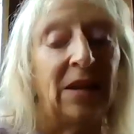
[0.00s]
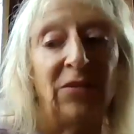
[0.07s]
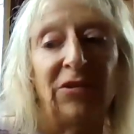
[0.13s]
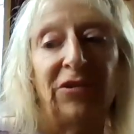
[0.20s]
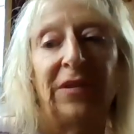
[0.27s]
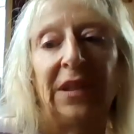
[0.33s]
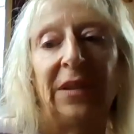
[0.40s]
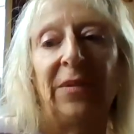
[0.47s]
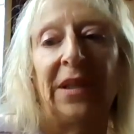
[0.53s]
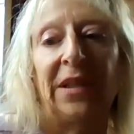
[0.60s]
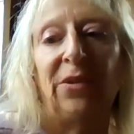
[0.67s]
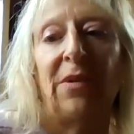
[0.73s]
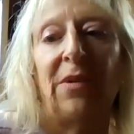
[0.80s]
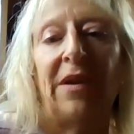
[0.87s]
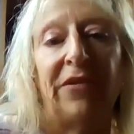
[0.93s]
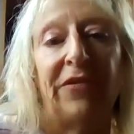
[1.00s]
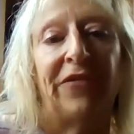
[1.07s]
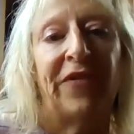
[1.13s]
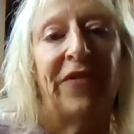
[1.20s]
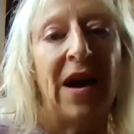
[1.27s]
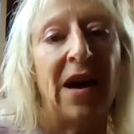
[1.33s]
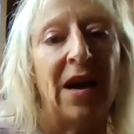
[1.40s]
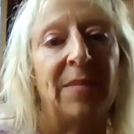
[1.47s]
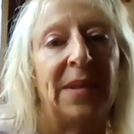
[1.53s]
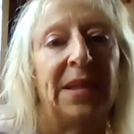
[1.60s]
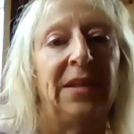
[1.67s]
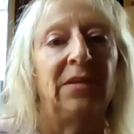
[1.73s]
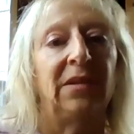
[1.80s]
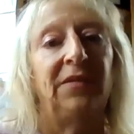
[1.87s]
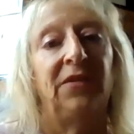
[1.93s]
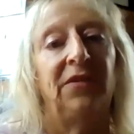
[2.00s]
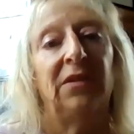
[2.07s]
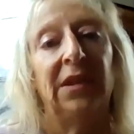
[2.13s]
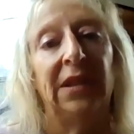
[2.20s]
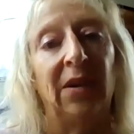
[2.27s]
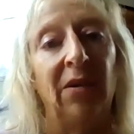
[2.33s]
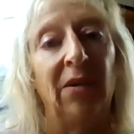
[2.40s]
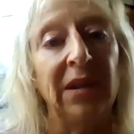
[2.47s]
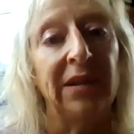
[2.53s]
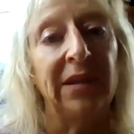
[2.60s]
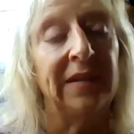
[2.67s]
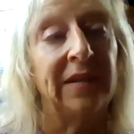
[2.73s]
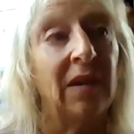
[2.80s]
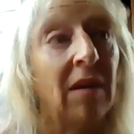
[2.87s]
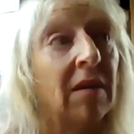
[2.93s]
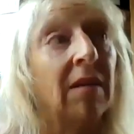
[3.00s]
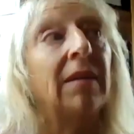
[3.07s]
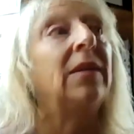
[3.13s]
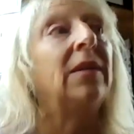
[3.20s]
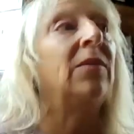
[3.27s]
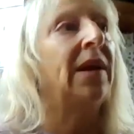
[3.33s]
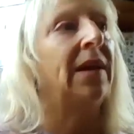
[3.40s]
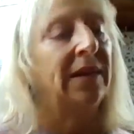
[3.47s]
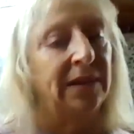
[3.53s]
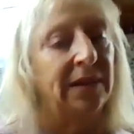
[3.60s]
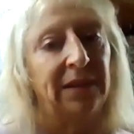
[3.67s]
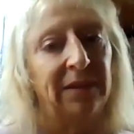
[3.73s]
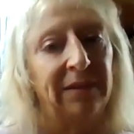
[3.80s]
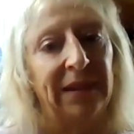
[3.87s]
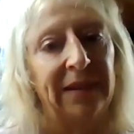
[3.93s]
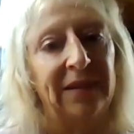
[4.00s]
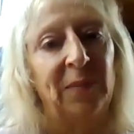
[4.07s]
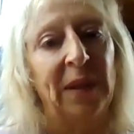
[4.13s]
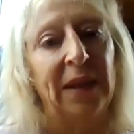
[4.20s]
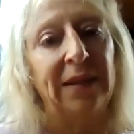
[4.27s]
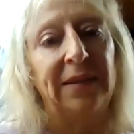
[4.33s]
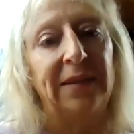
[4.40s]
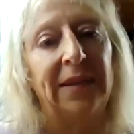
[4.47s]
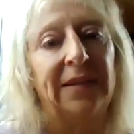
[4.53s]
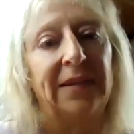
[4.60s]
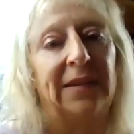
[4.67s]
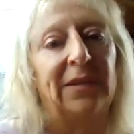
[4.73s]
country when you have a farm and you're the only son. Well, you're expected